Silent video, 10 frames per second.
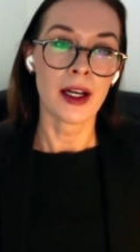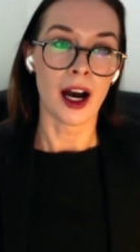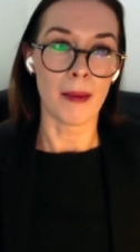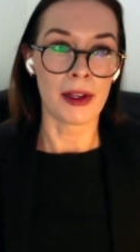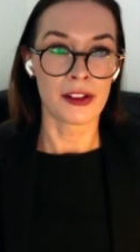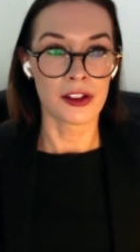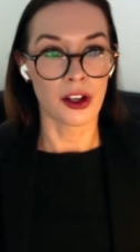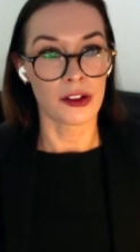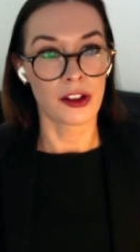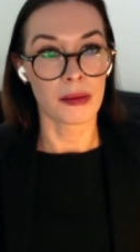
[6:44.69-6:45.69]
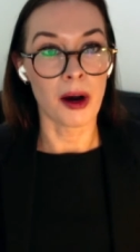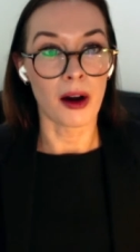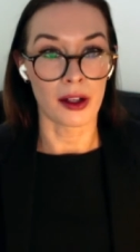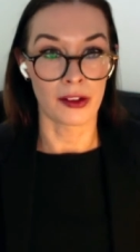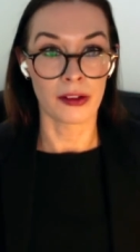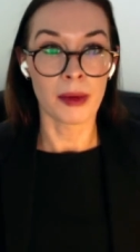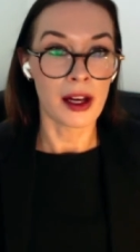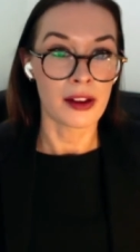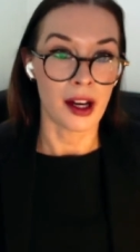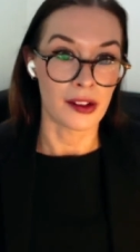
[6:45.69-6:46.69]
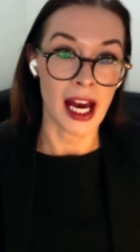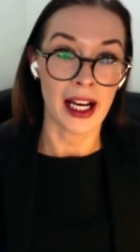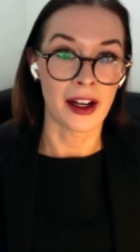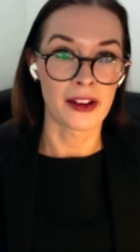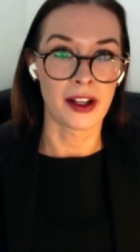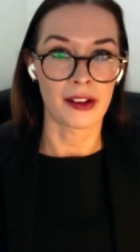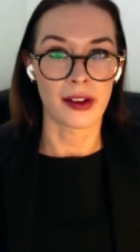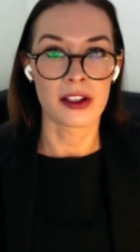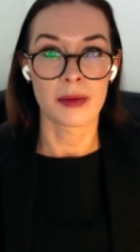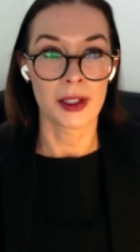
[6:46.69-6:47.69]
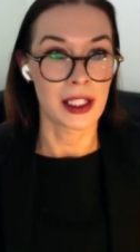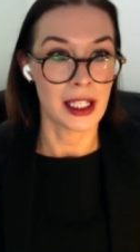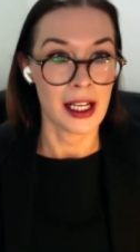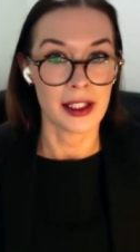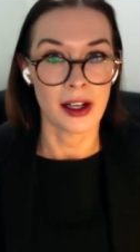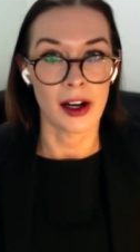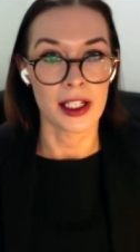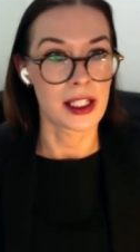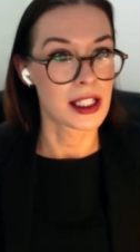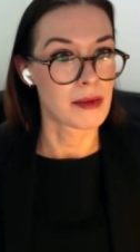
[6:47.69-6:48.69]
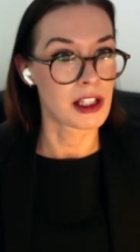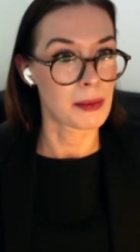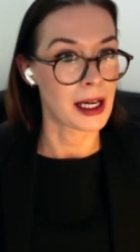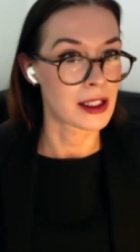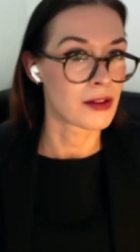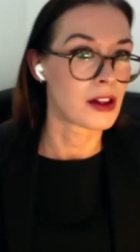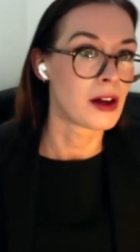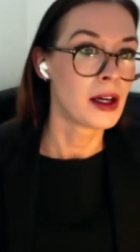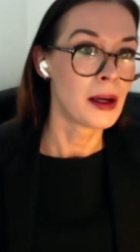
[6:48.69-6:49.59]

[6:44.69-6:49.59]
And Mr Justice Marcus Smith has echoed that sentiment in his guidance in respect of the